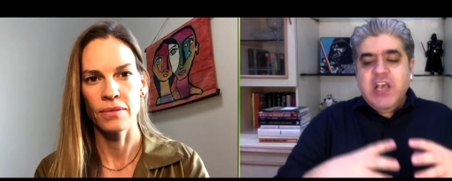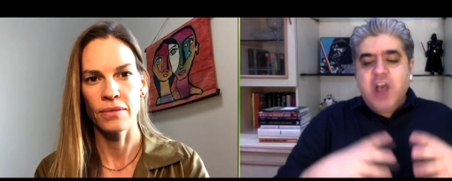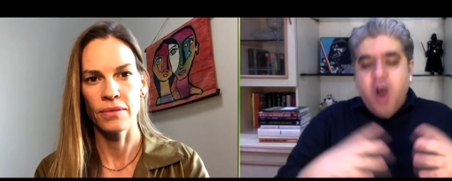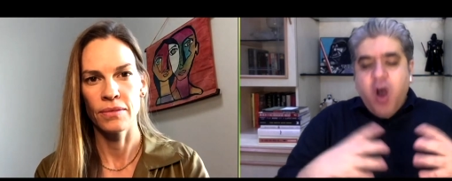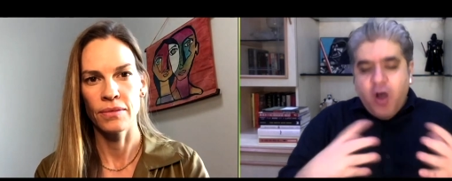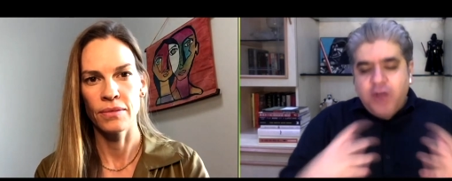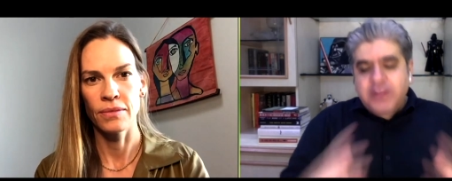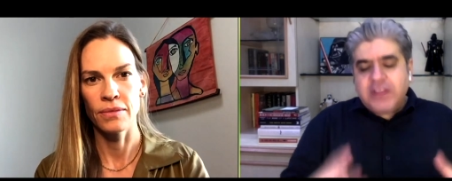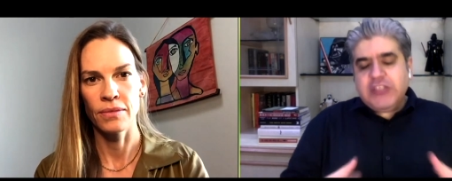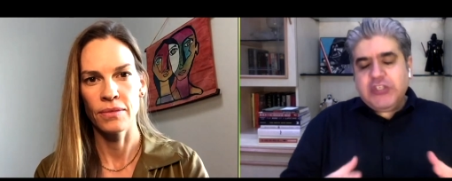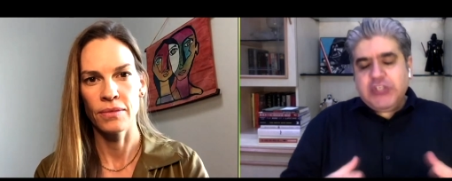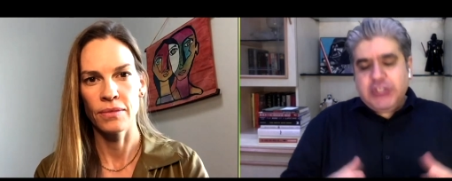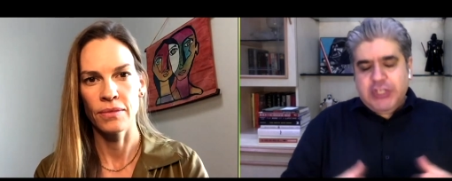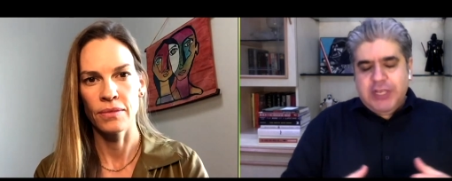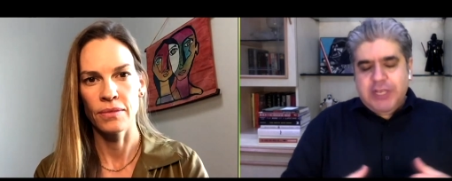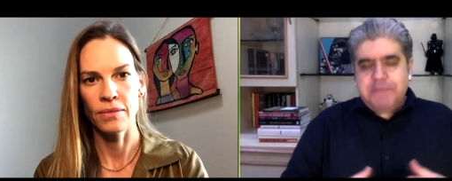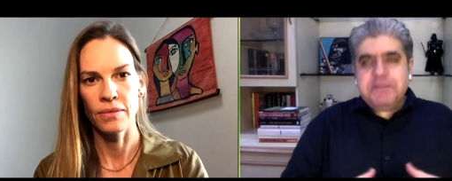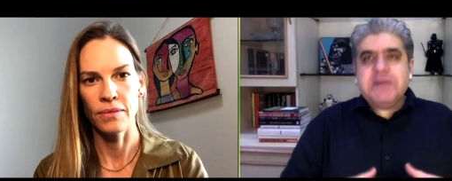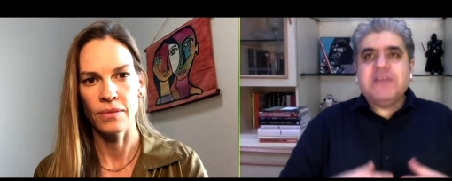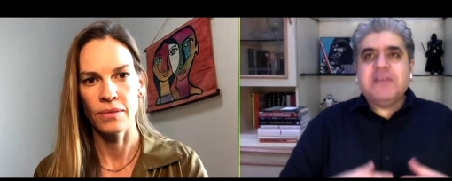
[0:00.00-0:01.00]
Speaker 1: on this
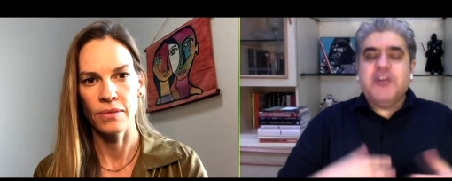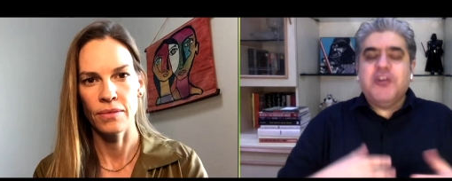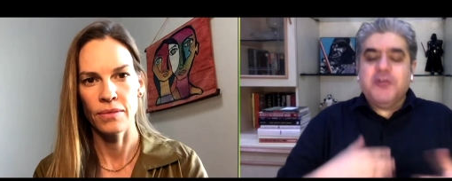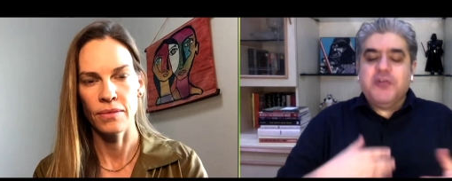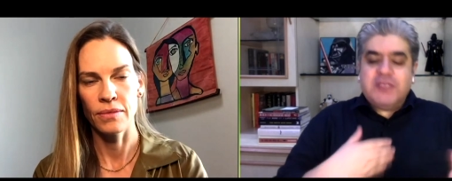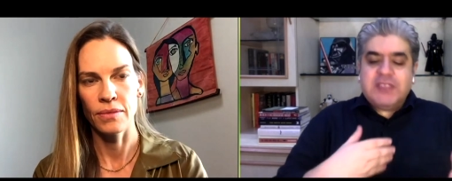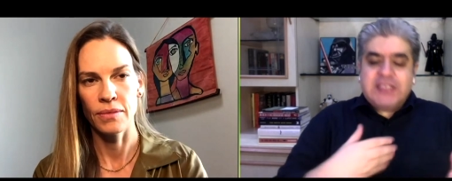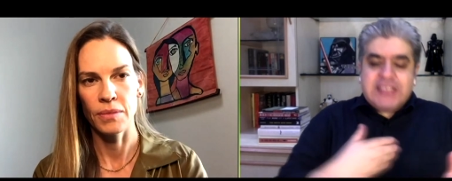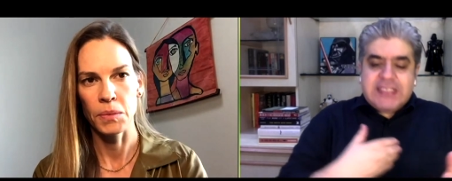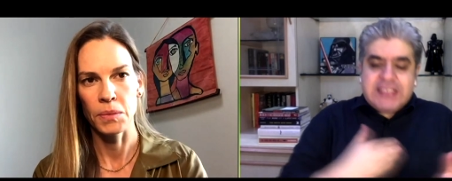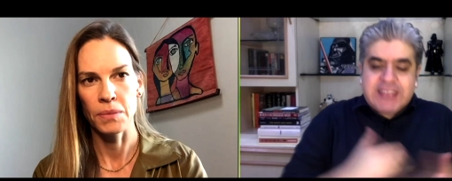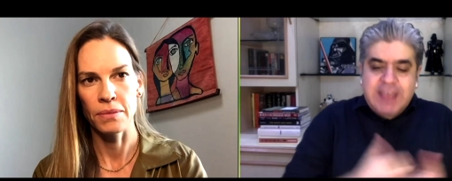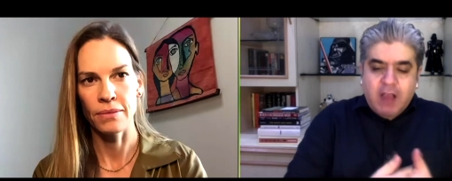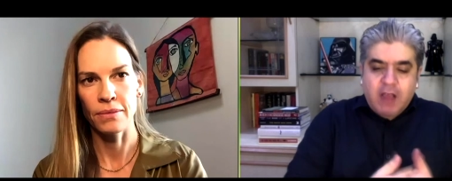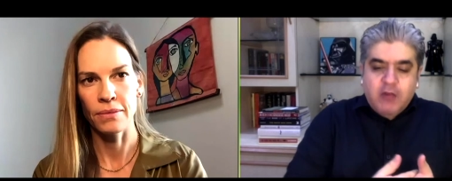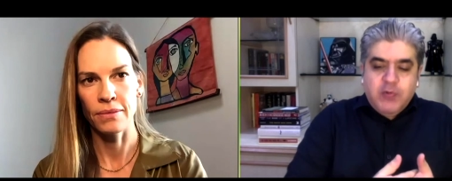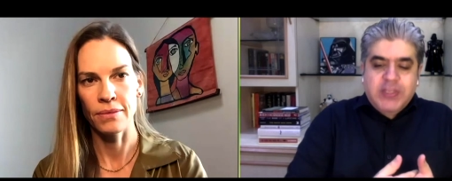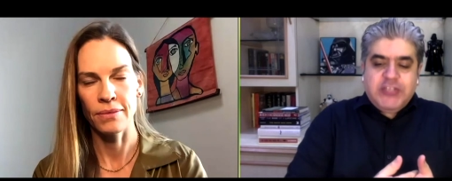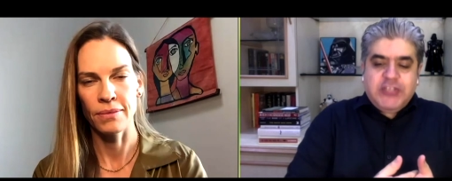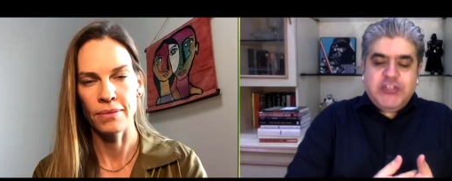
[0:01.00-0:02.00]
ship, you know,
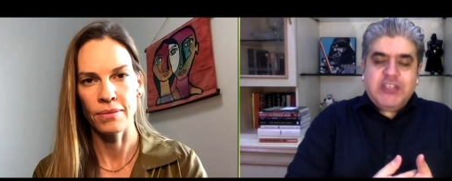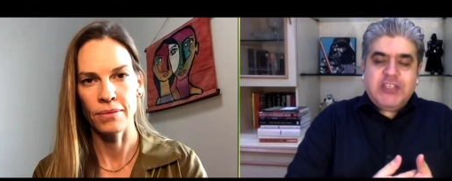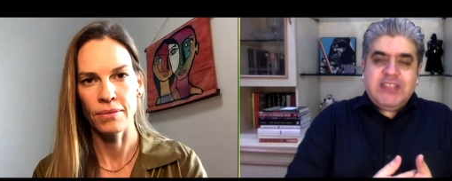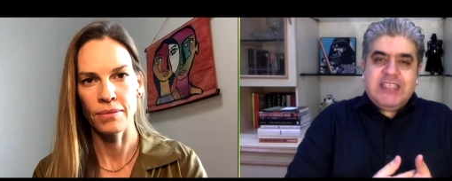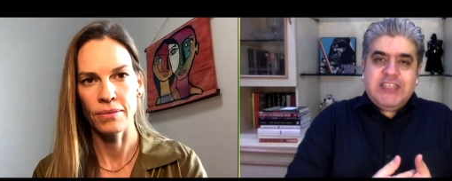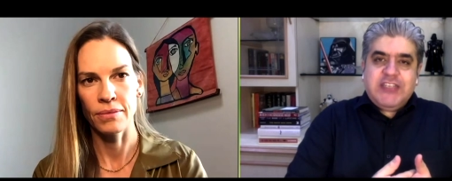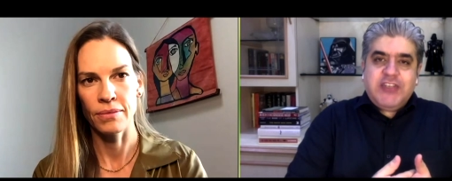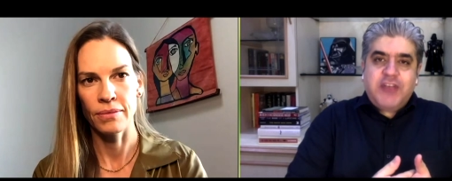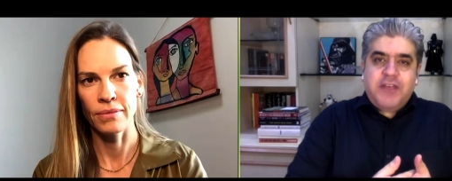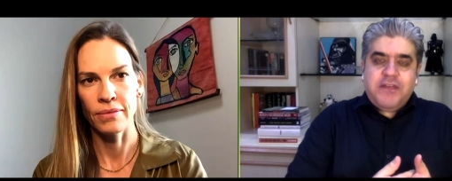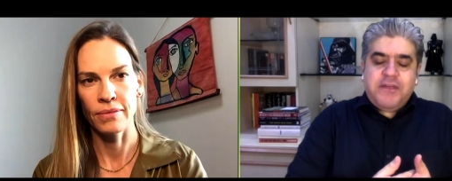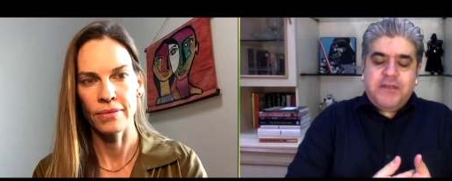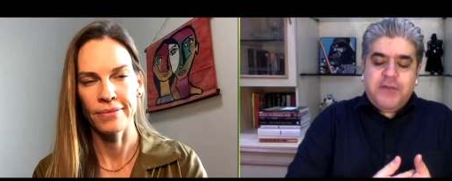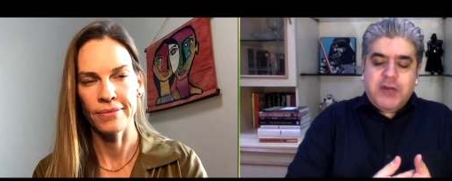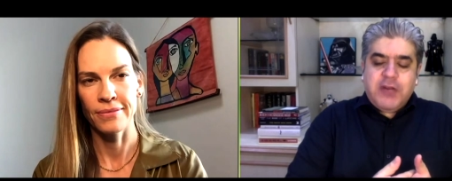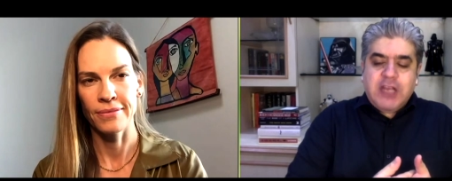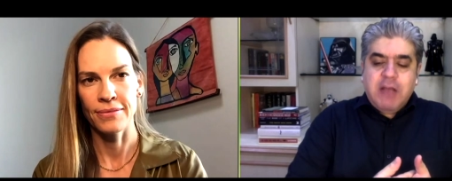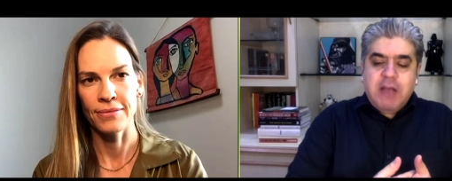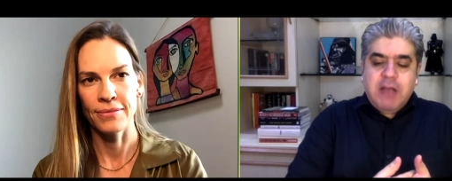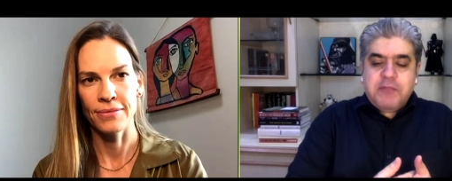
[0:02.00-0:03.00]
stuck with just each other
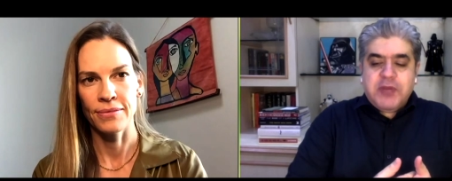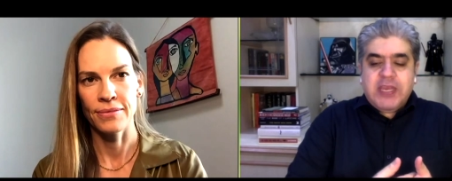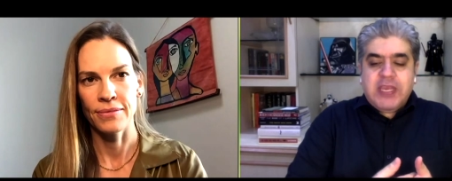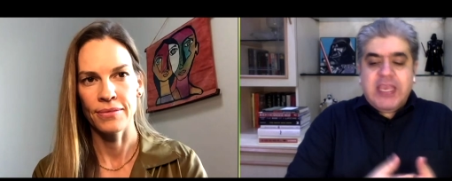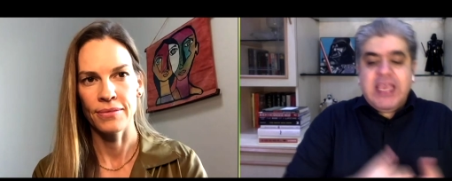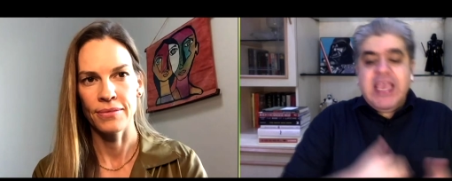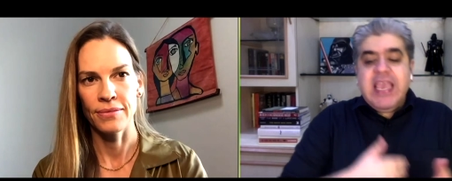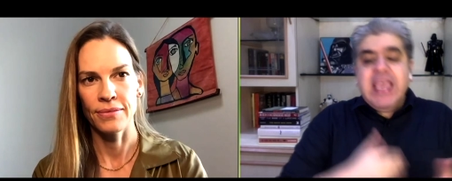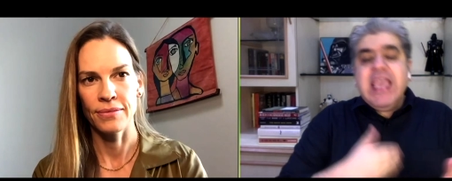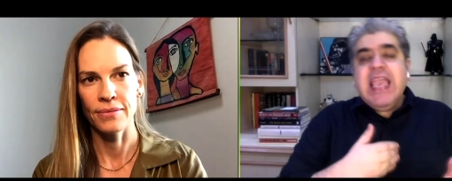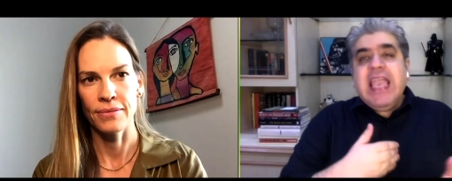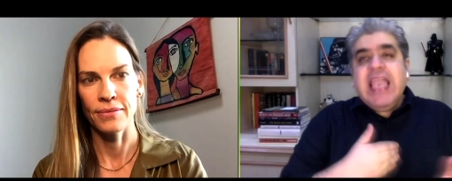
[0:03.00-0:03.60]
for company